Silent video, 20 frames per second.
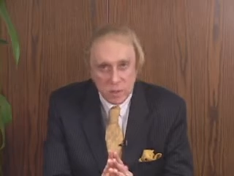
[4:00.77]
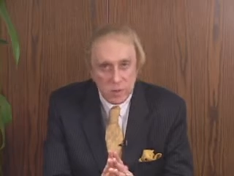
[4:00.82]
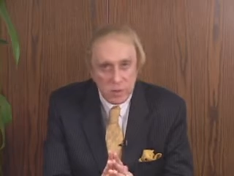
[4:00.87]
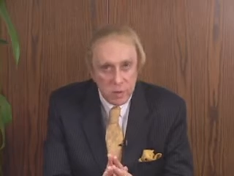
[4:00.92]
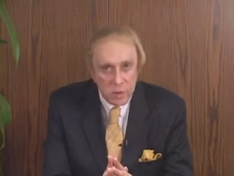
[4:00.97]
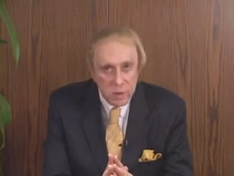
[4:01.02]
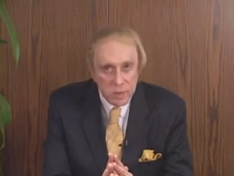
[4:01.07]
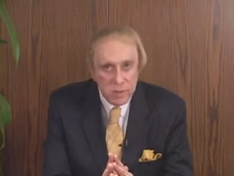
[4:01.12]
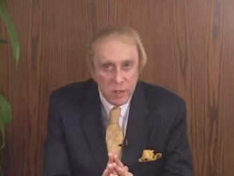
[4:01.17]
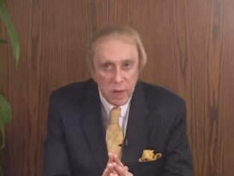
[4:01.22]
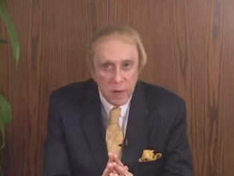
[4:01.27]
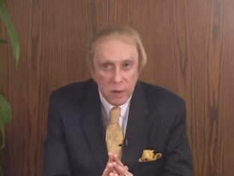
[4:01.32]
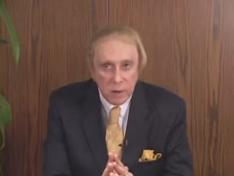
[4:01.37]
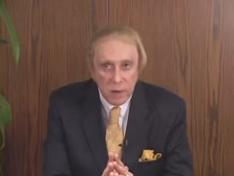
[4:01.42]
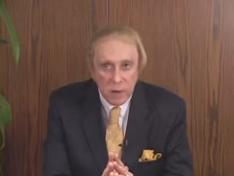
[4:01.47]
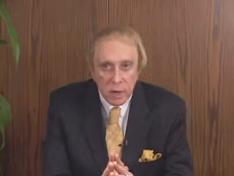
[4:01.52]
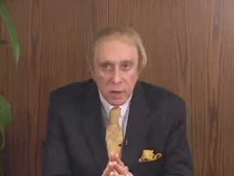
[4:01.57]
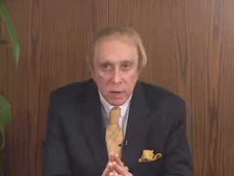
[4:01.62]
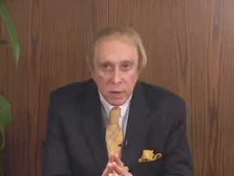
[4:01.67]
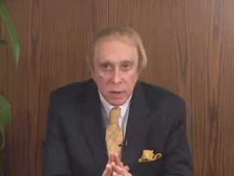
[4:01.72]
stories out
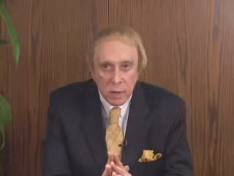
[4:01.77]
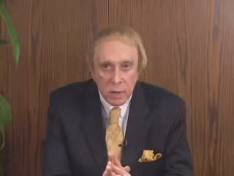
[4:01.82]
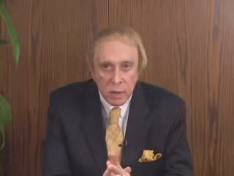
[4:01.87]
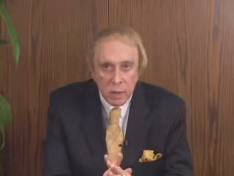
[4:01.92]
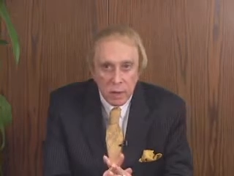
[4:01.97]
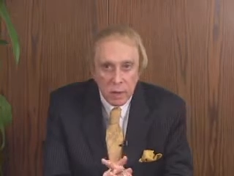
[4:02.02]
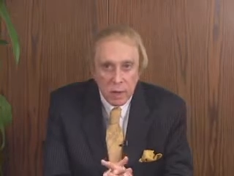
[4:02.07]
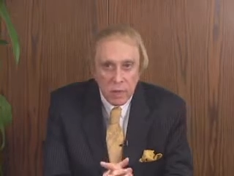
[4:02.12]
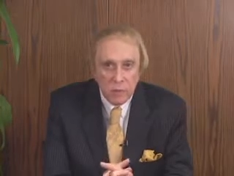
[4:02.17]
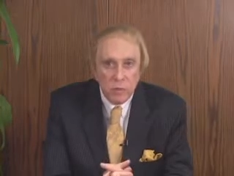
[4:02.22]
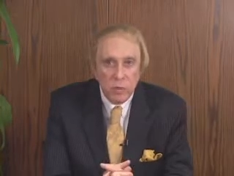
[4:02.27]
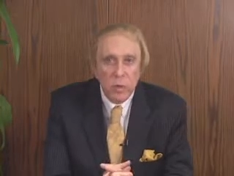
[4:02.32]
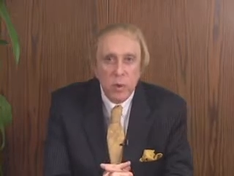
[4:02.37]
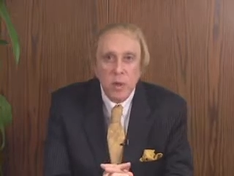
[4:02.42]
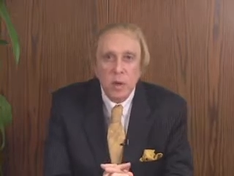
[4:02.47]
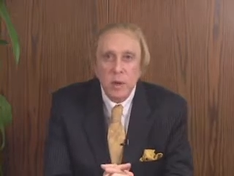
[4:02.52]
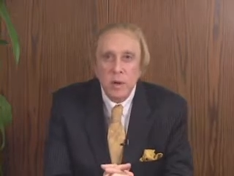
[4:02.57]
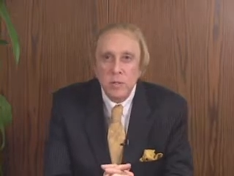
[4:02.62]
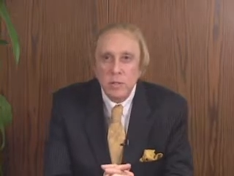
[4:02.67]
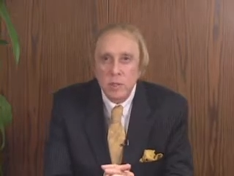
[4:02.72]
there. 4
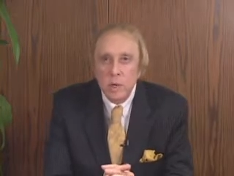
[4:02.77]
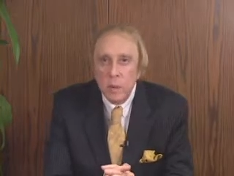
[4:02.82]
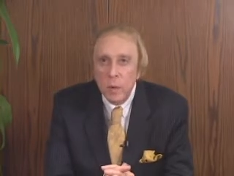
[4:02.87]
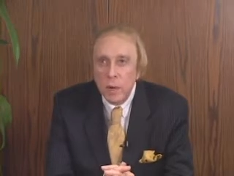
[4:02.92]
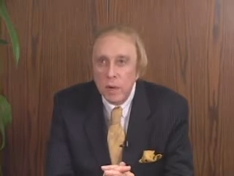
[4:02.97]
years ago,